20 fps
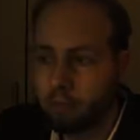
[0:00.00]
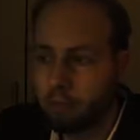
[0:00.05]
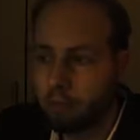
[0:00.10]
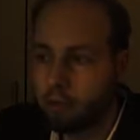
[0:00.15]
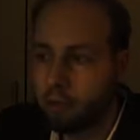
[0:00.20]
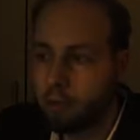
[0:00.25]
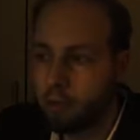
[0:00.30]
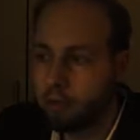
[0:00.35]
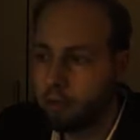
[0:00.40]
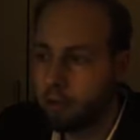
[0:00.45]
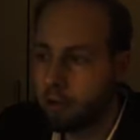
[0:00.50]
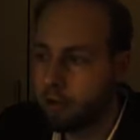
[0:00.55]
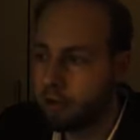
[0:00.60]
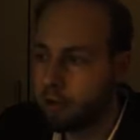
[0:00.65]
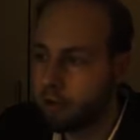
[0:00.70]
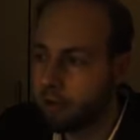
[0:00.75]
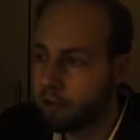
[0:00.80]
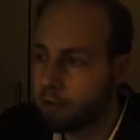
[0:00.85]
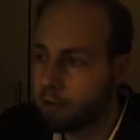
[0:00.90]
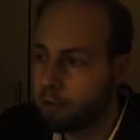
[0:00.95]
The
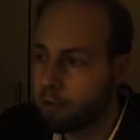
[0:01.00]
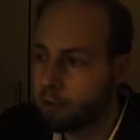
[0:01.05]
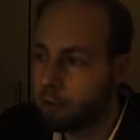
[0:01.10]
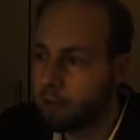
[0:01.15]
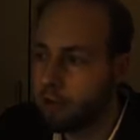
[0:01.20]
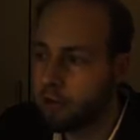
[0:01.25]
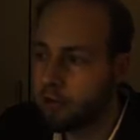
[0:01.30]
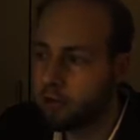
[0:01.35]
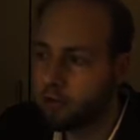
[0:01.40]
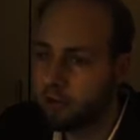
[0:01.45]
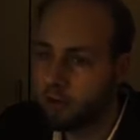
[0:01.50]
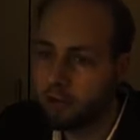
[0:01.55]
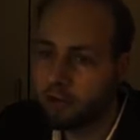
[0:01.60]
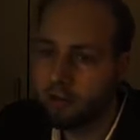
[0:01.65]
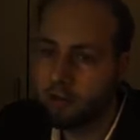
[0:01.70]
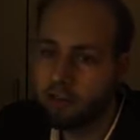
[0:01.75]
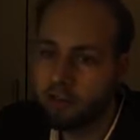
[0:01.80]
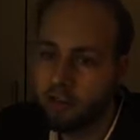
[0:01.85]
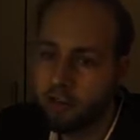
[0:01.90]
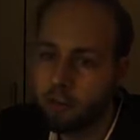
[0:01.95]
thudding vibration
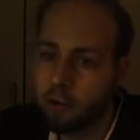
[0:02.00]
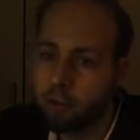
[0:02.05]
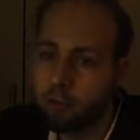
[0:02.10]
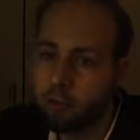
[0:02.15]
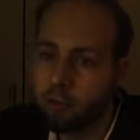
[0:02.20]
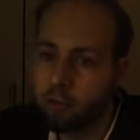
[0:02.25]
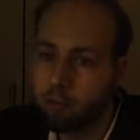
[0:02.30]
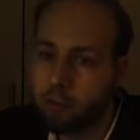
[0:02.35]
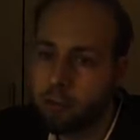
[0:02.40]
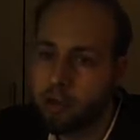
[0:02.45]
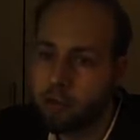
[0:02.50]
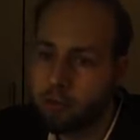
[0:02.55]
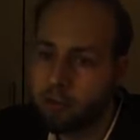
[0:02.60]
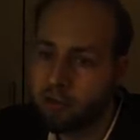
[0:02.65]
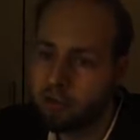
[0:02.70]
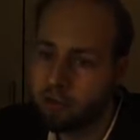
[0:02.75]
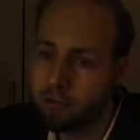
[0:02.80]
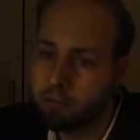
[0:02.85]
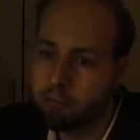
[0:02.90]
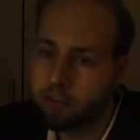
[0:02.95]
continued with
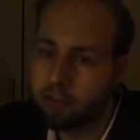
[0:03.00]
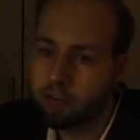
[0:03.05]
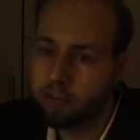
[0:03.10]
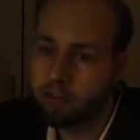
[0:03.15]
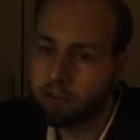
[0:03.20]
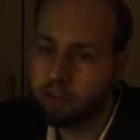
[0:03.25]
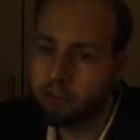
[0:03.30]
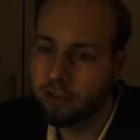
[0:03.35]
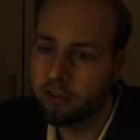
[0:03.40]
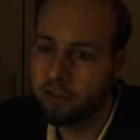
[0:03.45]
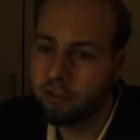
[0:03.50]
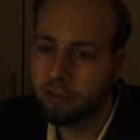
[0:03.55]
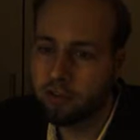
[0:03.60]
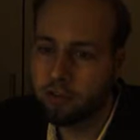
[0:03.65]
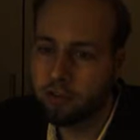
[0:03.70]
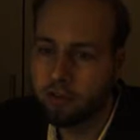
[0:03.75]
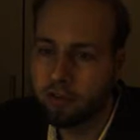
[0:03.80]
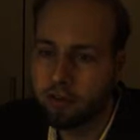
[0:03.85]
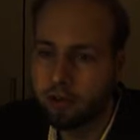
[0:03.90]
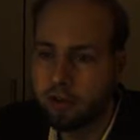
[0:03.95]
wearisome
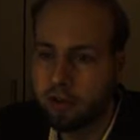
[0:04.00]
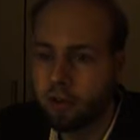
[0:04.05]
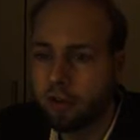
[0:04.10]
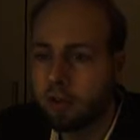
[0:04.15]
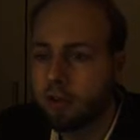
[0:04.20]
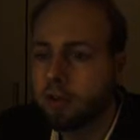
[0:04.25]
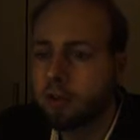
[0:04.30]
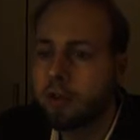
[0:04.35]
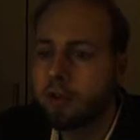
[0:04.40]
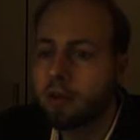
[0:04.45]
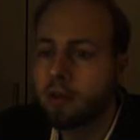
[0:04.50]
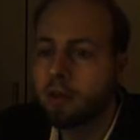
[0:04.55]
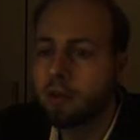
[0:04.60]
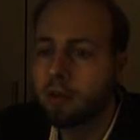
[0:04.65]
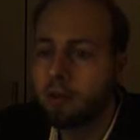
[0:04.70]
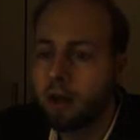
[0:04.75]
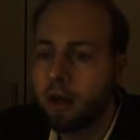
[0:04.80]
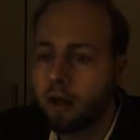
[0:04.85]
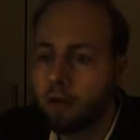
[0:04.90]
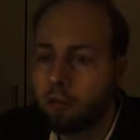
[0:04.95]
persistence.
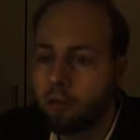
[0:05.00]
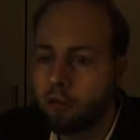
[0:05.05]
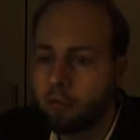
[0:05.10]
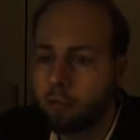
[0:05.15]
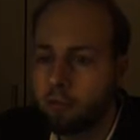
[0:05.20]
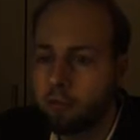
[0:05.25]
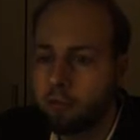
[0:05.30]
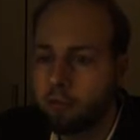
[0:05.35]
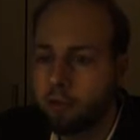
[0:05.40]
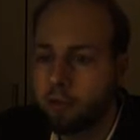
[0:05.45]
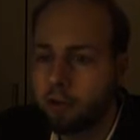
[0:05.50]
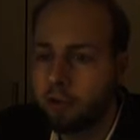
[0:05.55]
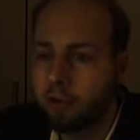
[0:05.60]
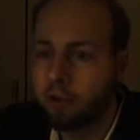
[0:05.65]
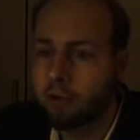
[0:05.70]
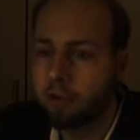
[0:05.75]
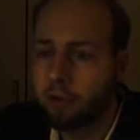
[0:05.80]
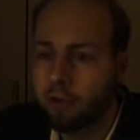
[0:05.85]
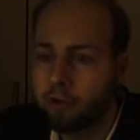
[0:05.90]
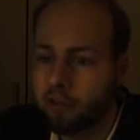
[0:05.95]
I whispered for the
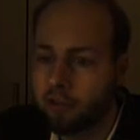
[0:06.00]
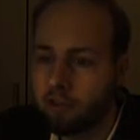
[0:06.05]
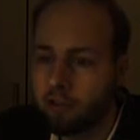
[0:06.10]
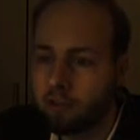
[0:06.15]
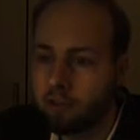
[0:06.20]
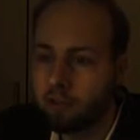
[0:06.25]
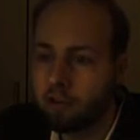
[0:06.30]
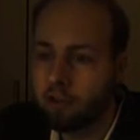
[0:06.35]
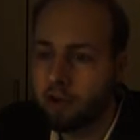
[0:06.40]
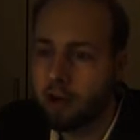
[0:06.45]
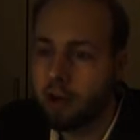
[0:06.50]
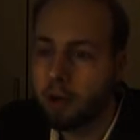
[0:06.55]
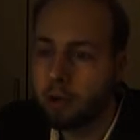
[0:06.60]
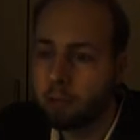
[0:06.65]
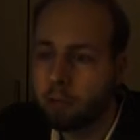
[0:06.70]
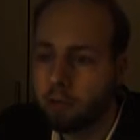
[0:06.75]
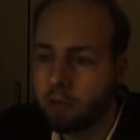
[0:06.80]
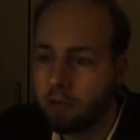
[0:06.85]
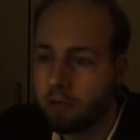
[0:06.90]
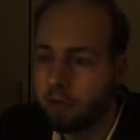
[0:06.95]
curate several
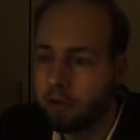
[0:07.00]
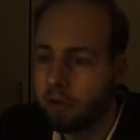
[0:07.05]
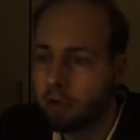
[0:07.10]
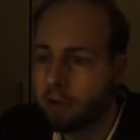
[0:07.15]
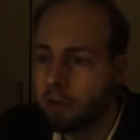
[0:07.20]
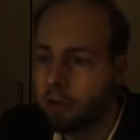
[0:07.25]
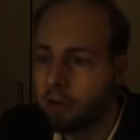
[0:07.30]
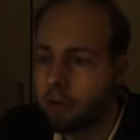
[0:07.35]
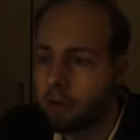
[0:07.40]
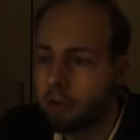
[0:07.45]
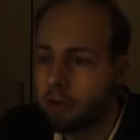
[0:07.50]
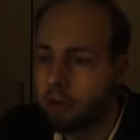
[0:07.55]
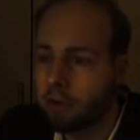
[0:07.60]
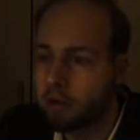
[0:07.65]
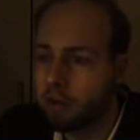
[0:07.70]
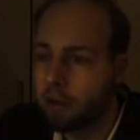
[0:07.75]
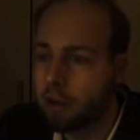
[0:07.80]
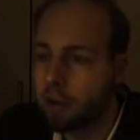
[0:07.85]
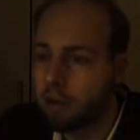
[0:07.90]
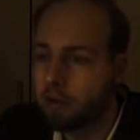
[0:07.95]
times and
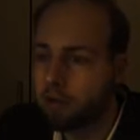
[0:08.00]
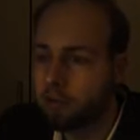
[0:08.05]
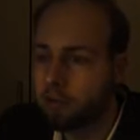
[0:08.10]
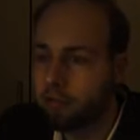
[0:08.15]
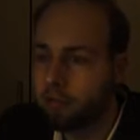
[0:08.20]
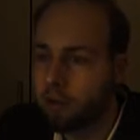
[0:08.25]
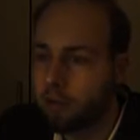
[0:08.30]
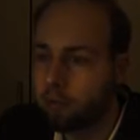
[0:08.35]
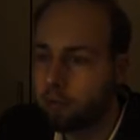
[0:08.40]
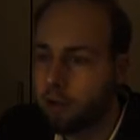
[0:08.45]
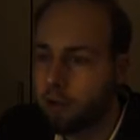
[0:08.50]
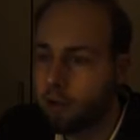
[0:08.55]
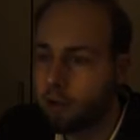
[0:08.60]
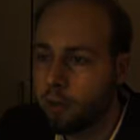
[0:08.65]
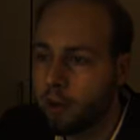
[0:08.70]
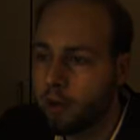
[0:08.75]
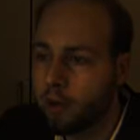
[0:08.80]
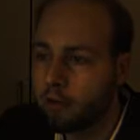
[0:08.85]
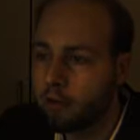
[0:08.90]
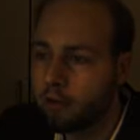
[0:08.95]
at last felt my
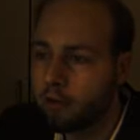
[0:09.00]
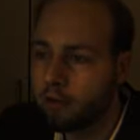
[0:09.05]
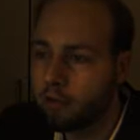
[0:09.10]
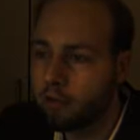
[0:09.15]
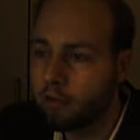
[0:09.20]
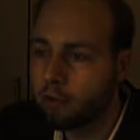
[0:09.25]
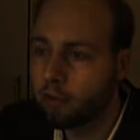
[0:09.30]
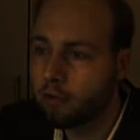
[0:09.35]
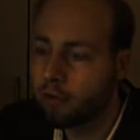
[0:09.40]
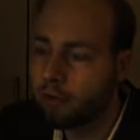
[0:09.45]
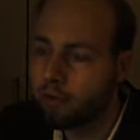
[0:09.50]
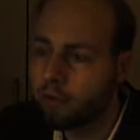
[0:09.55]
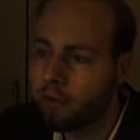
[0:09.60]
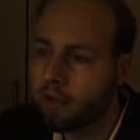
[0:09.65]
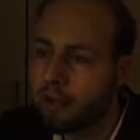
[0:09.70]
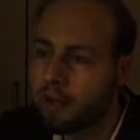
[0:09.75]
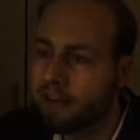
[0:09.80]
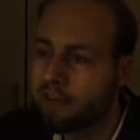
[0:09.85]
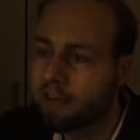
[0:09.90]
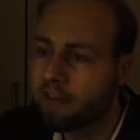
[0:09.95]
way to the door of the
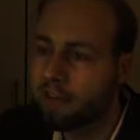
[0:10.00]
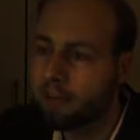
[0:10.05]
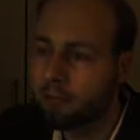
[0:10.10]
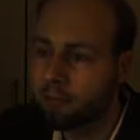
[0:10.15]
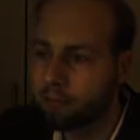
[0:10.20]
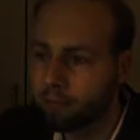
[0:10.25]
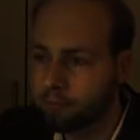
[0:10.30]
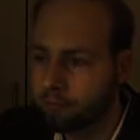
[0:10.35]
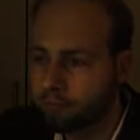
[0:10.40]
kitchen.